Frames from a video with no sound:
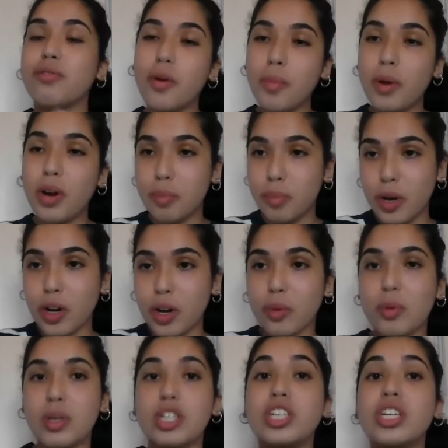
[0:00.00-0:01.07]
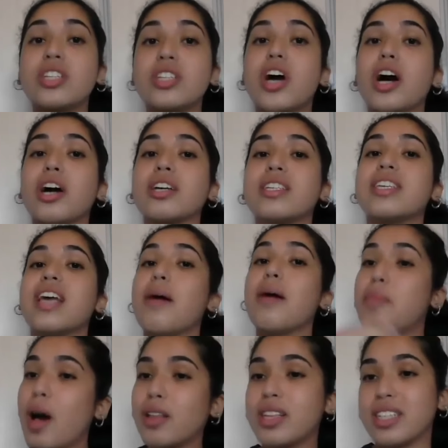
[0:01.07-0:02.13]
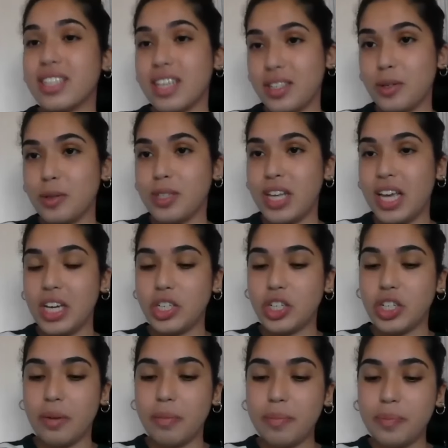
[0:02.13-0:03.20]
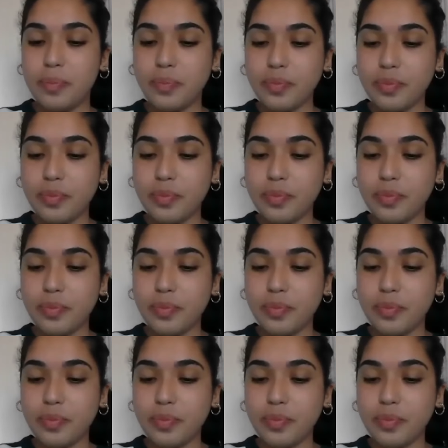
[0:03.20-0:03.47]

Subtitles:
from her book where she talks about this association.